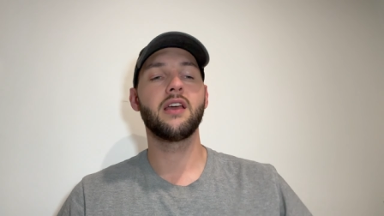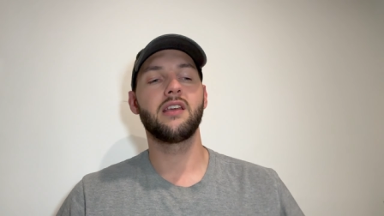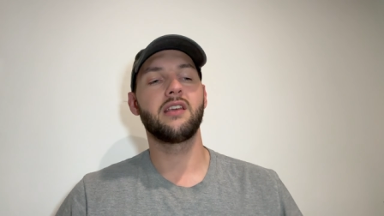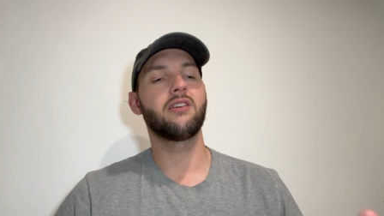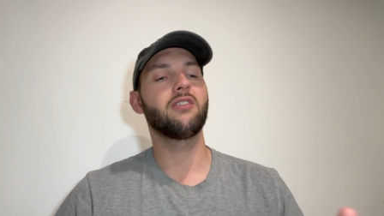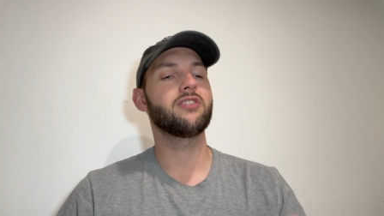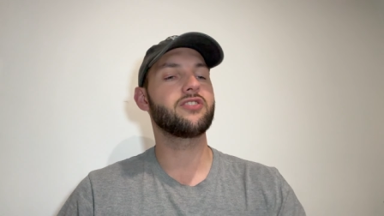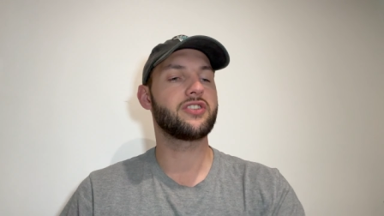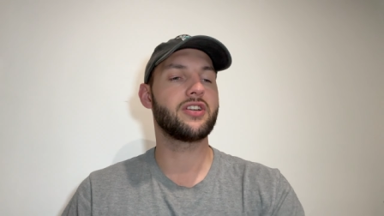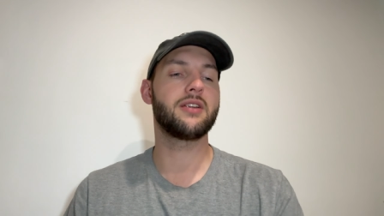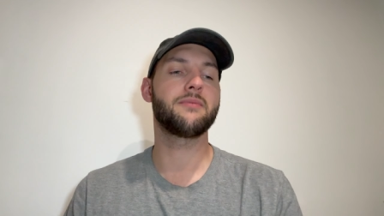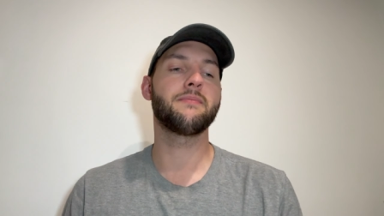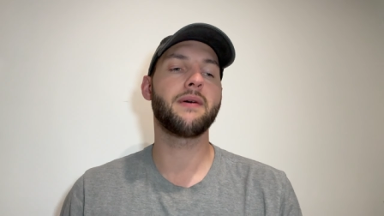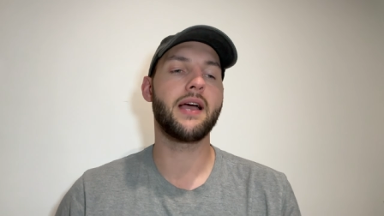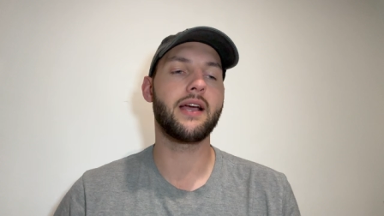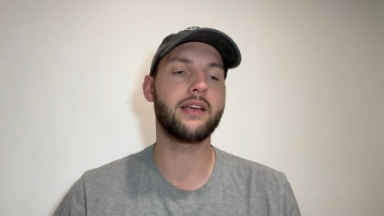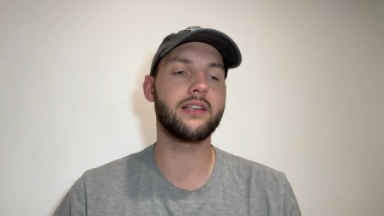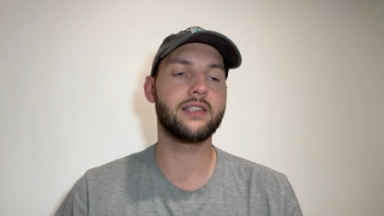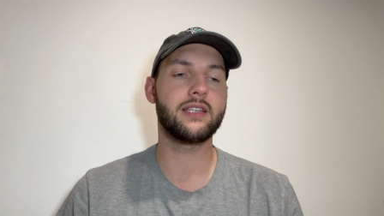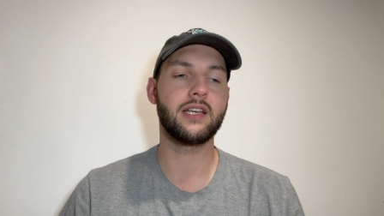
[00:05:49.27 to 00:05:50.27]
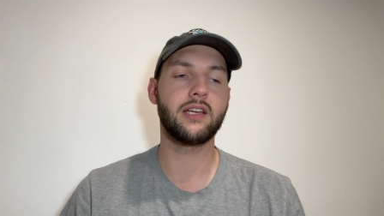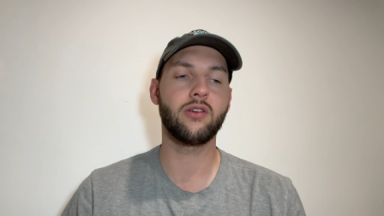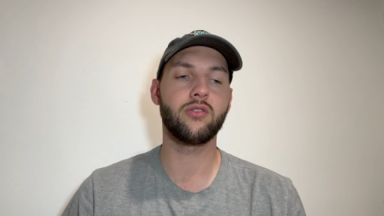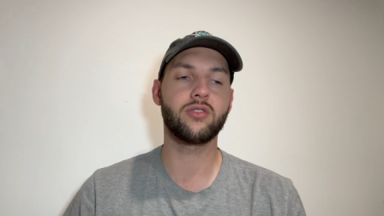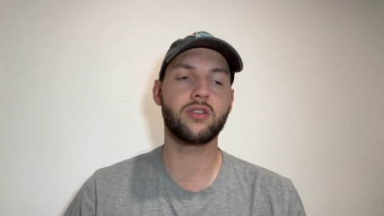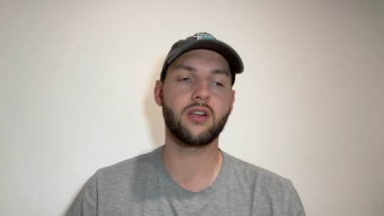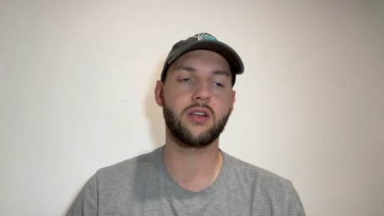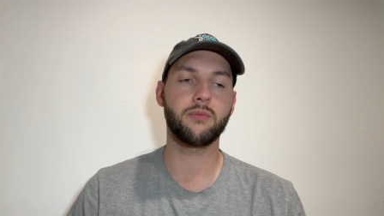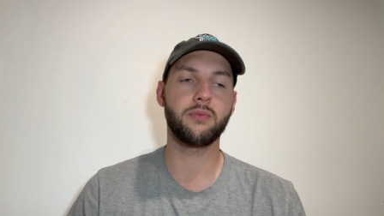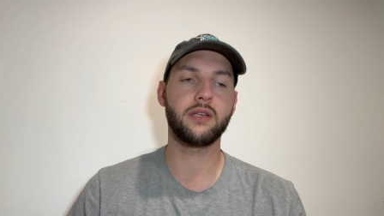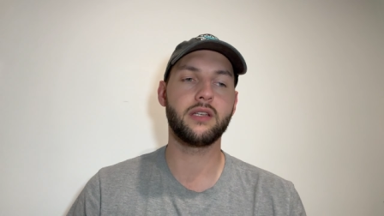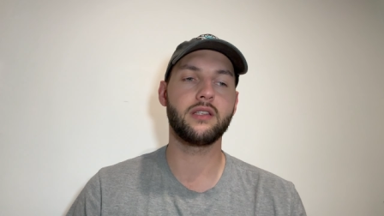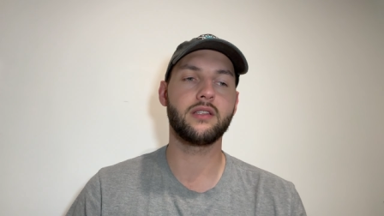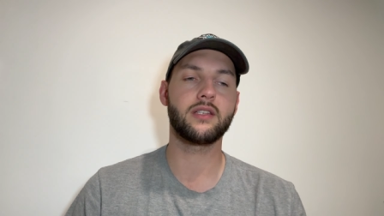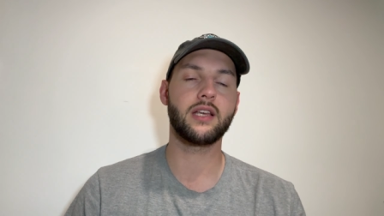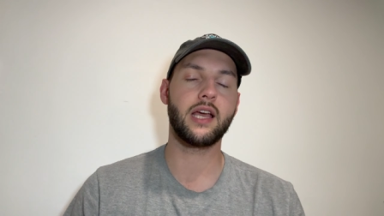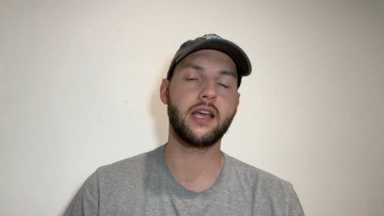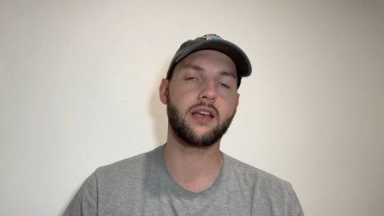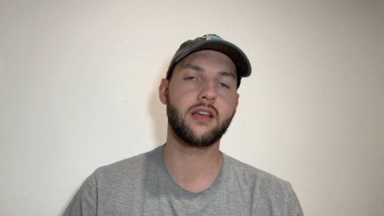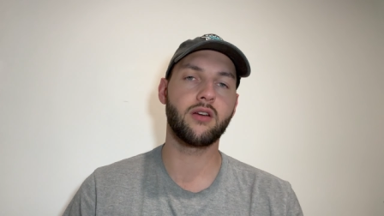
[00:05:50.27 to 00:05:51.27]
You got Jed McEntee, who's going to be
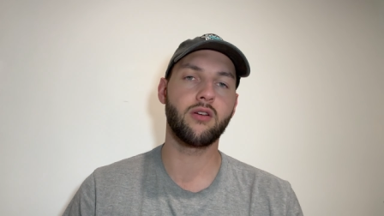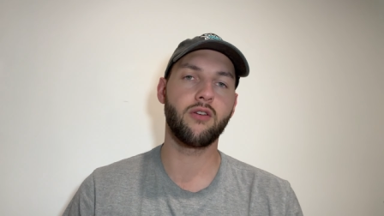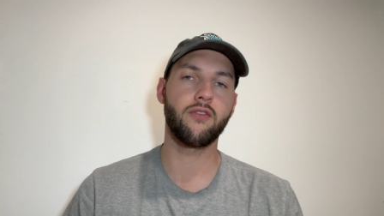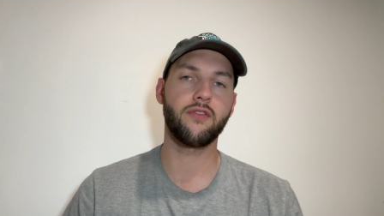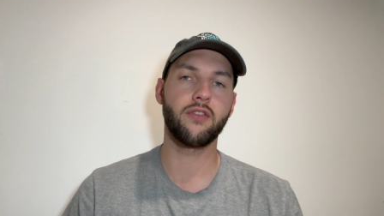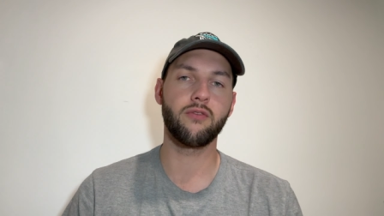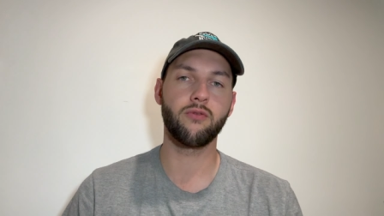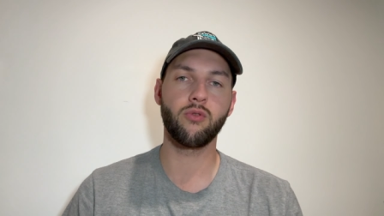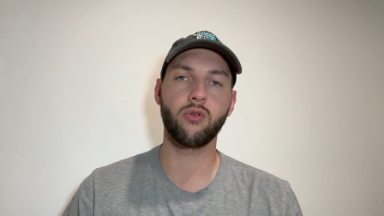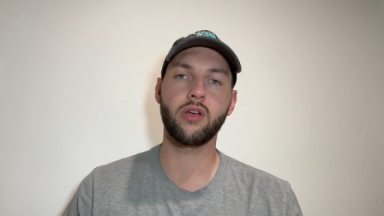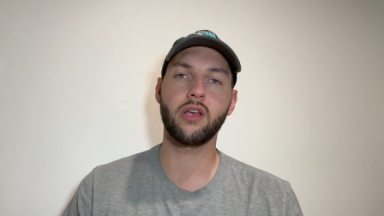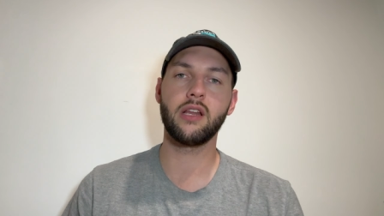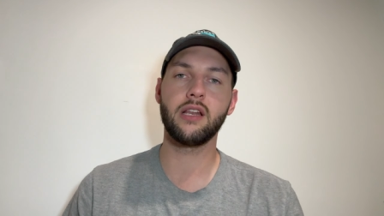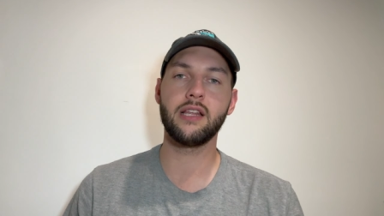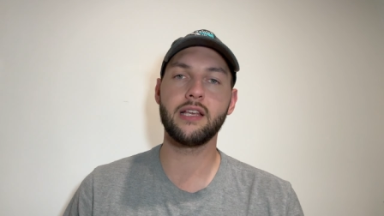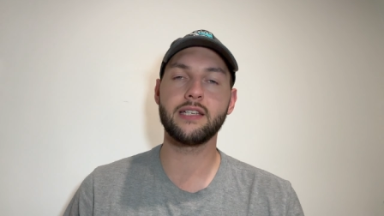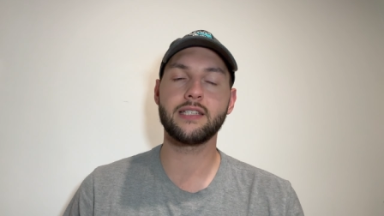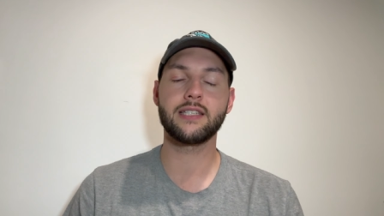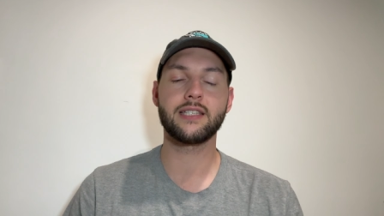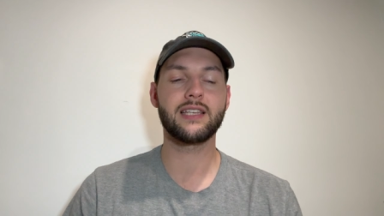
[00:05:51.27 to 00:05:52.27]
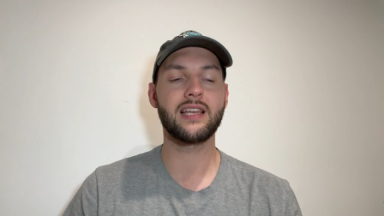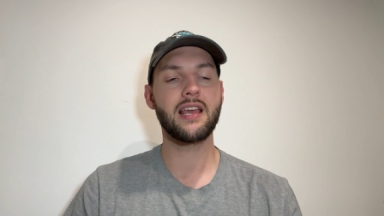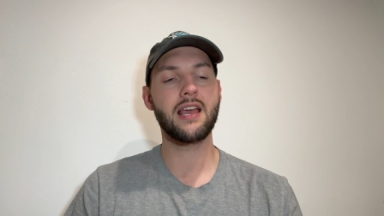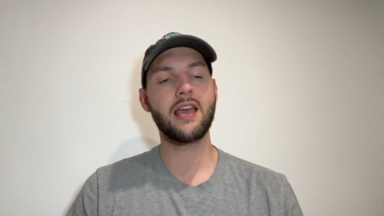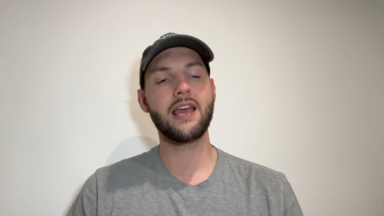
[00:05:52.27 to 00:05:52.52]
taken off the rookie list.